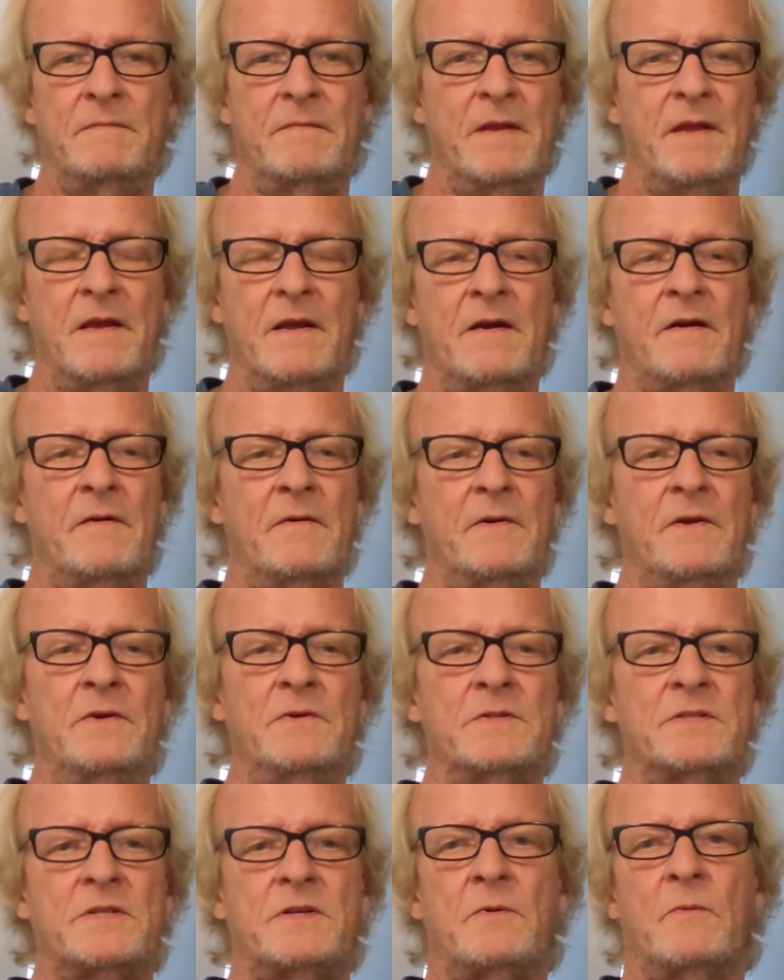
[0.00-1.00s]

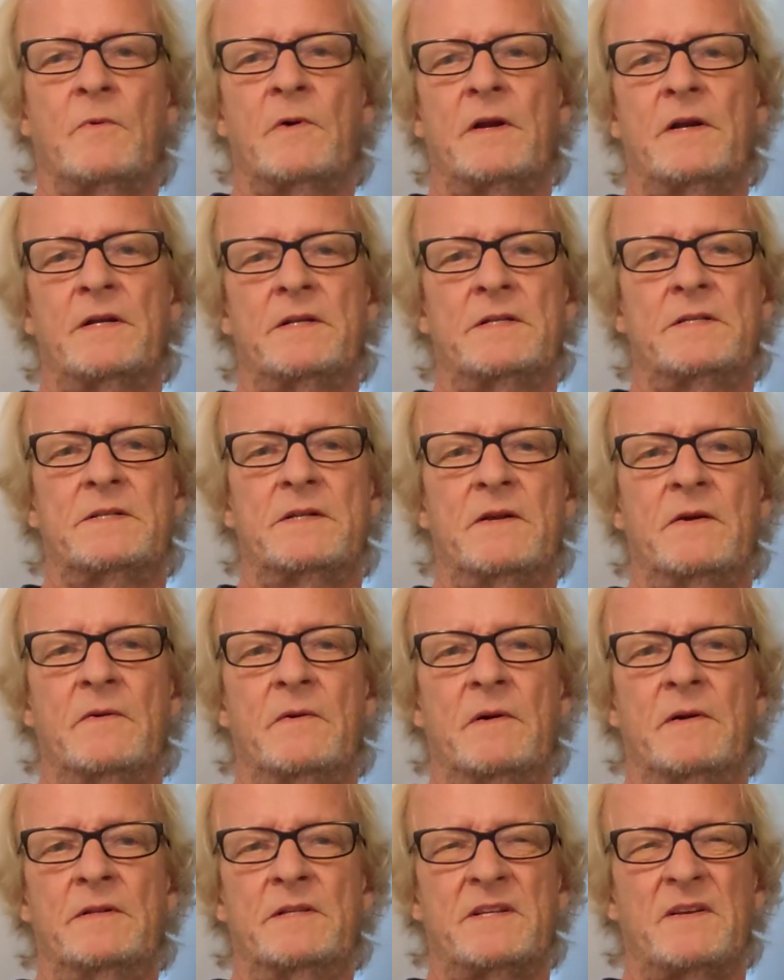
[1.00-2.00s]
used to what it's
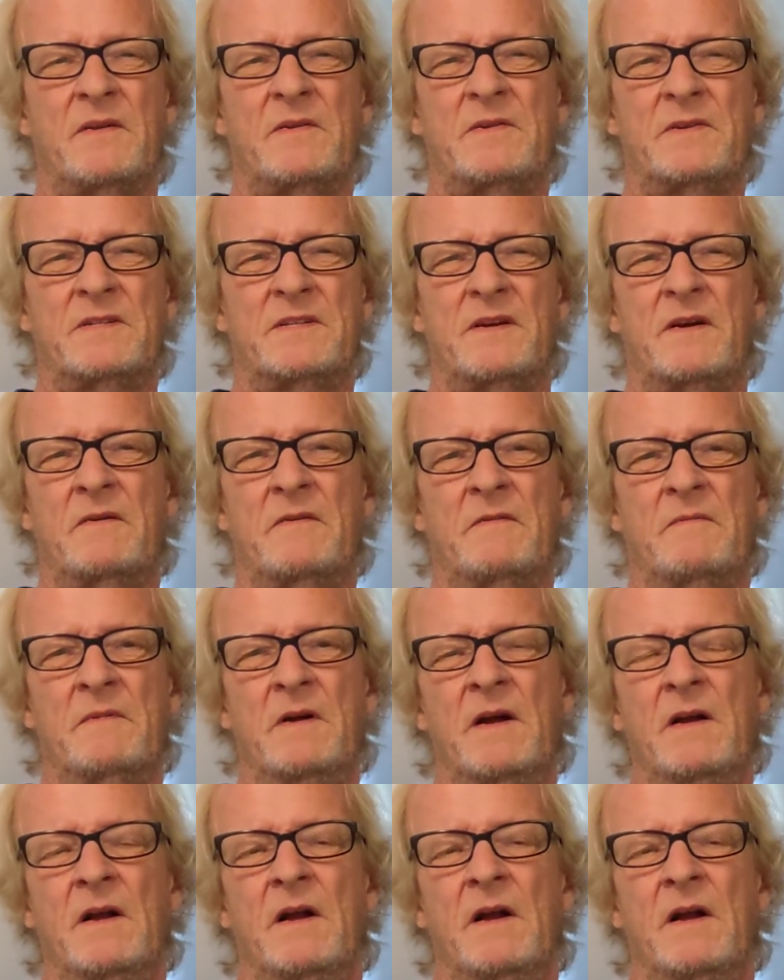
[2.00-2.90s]
doing, so there's no